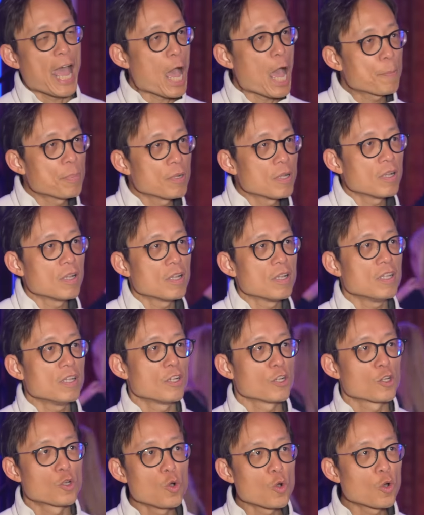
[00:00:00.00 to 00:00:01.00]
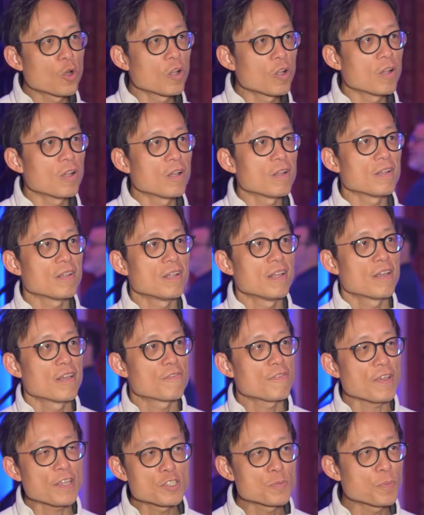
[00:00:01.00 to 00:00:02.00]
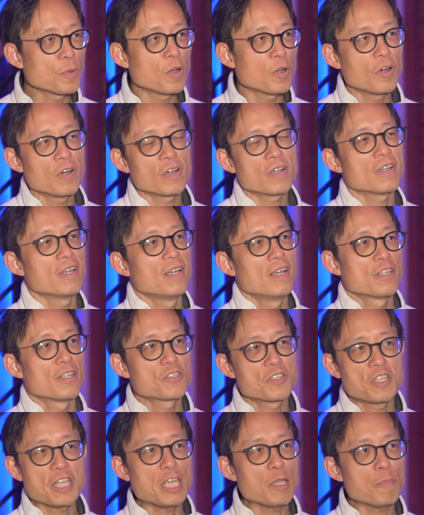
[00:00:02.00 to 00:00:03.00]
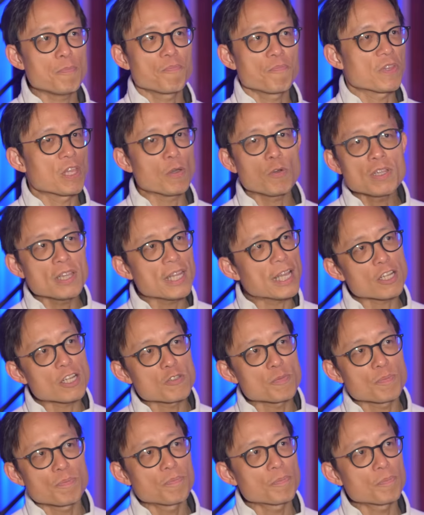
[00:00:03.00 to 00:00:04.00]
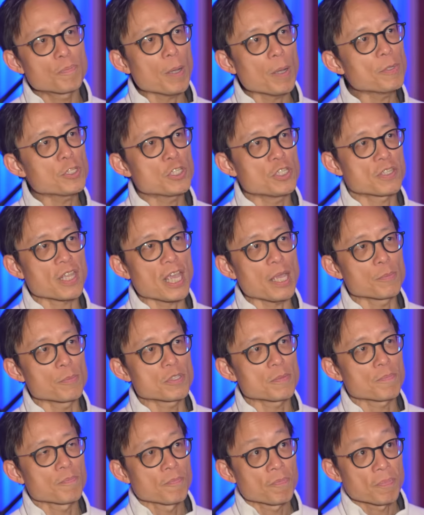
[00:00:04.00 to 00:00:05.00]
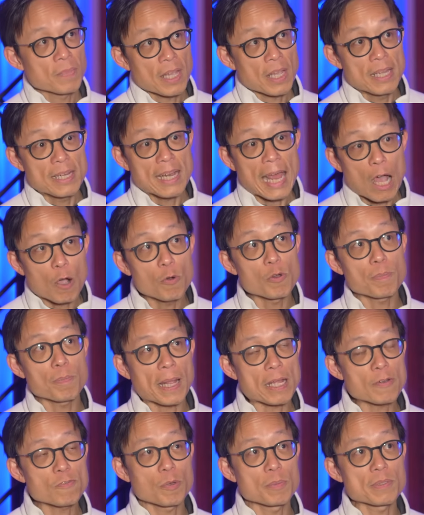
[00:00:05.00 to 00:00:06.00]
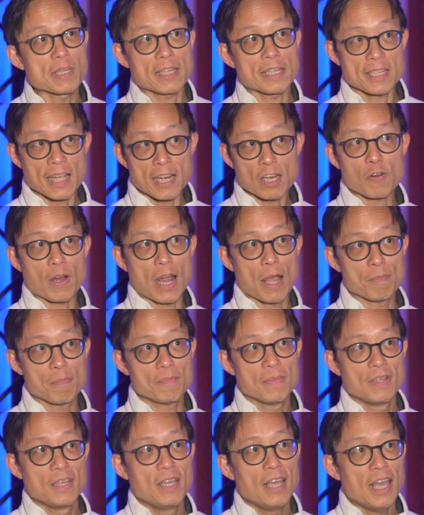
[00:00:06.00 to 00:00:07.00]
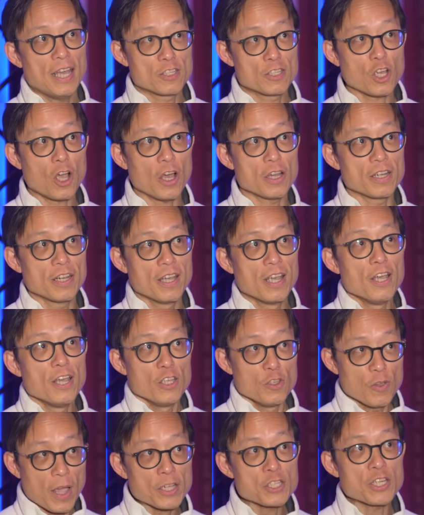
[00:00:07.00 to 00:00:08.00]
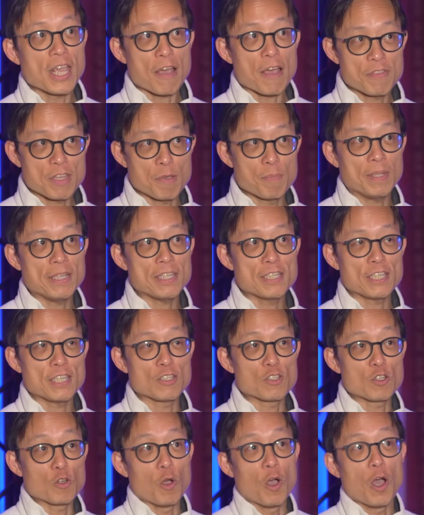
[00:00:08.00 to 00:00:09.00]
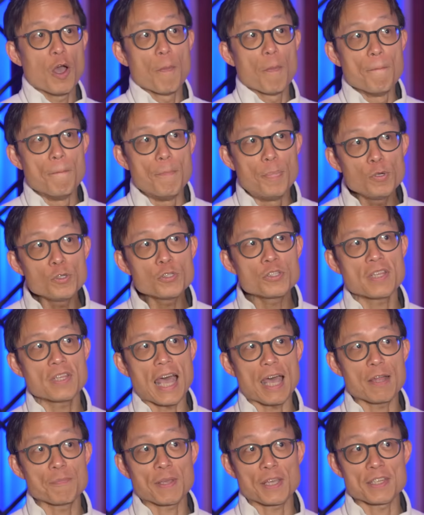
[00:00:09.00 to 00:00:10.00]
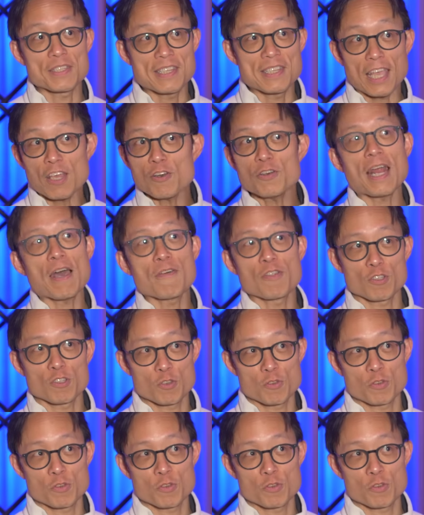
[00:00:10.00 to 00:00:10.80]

Apple, Google, Facebook, Steam, they wouldn't let us publish these games. And now with platforms like Telegram and Ton, you actually have the ability to boost that because they don't have those